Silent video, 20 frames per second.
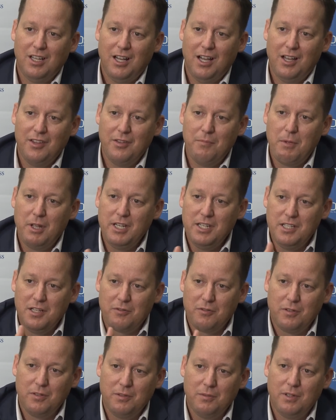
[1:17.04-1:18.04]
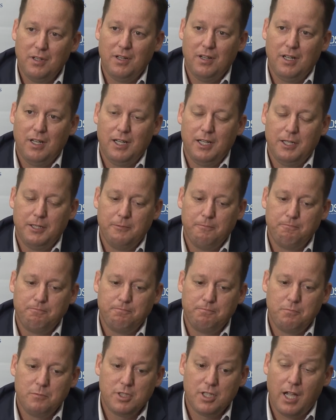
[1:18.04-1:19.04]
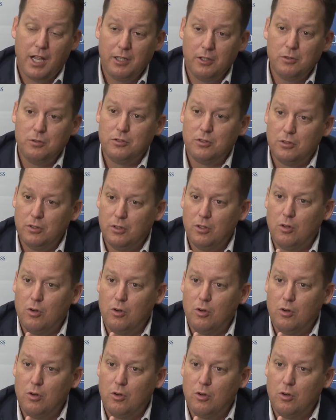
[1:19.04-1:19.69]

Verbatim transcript: uh, the many different um, silos or,